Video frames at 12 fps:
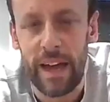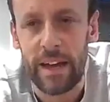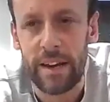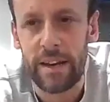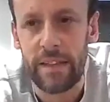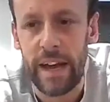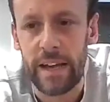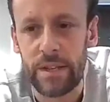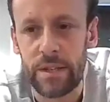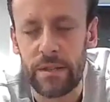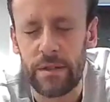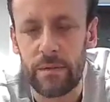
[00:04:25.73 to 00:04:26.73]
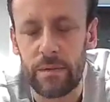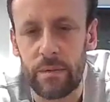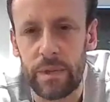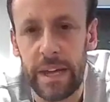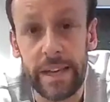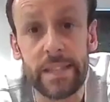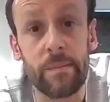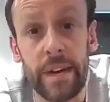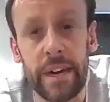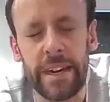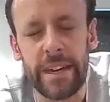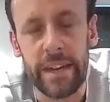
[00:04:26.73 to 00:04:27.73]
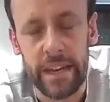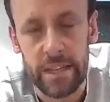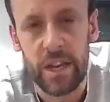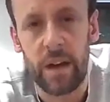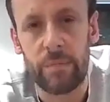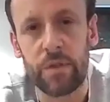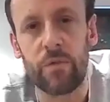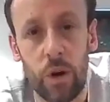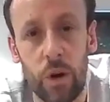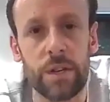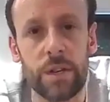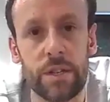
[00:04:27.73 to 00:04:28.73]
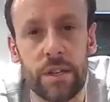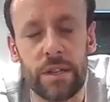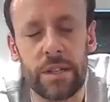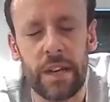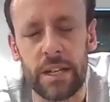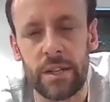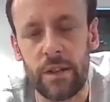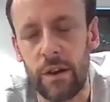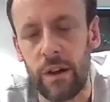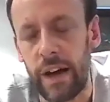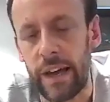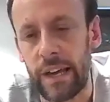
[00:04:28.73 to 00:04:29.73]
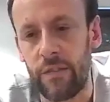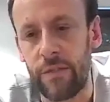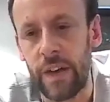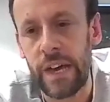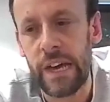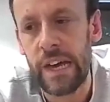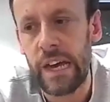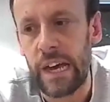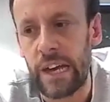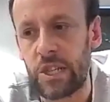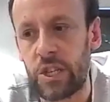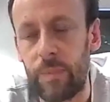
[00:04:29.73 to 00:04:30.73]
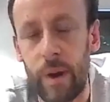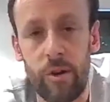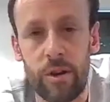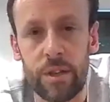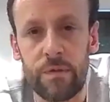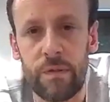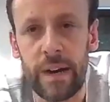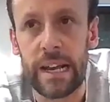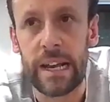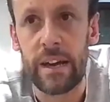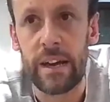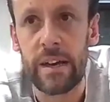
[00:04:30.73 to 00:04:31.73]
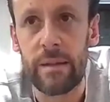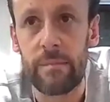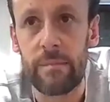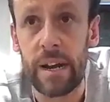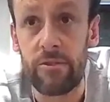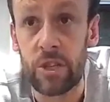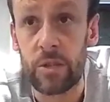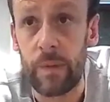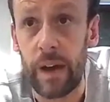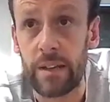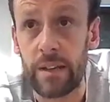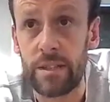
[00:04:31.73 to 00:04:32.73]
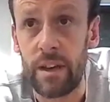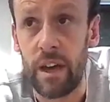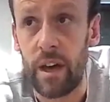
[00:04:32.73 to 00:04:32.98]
And that's dear to me in terms of what does success look like. I've experienced failure in many respects.